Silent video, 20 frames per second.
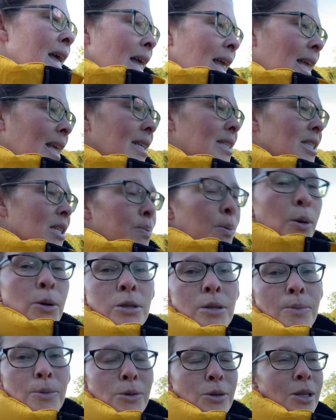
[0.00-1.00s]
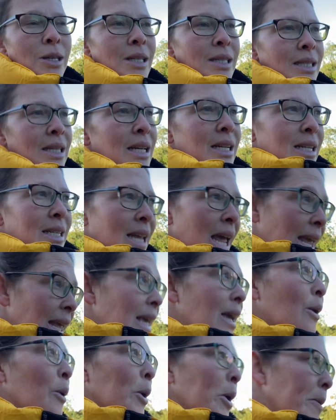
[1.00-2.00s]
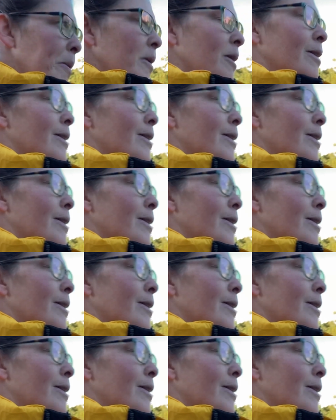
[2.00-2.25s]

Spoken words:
it's just possible that it's going to take quite a bit of